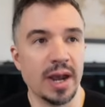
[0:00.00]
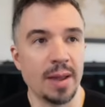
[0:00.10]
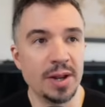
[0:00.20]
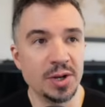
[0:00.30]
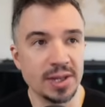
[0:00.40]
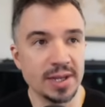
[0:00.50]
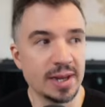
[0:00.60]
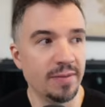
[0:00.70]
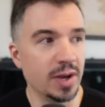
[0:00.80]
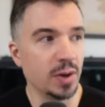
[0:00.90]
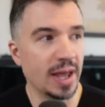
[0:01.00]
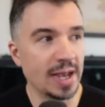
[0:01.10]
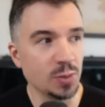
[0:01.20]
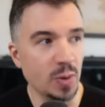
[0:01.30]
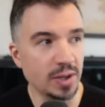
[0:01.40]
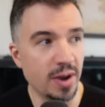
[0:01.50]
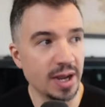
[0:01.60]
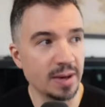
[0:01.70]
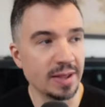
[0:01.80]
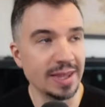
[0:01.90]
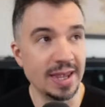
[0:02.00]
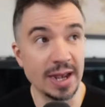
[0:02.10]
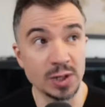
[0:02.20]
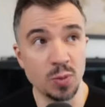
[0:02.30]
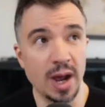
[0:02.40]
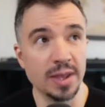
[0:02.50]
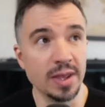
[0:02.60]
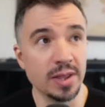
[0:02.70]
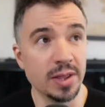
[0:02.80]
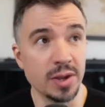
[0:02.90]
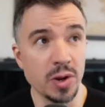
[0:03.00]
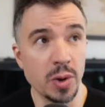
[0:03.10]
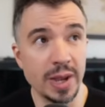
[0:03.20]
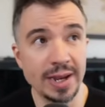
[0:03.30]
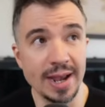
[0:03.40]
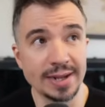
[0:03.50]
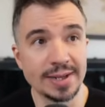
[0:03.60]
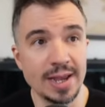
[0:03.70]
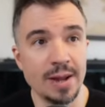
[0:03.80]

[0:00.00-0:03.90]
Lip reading: and I mentioned this in a video last week talking about the EXY, the Euro index,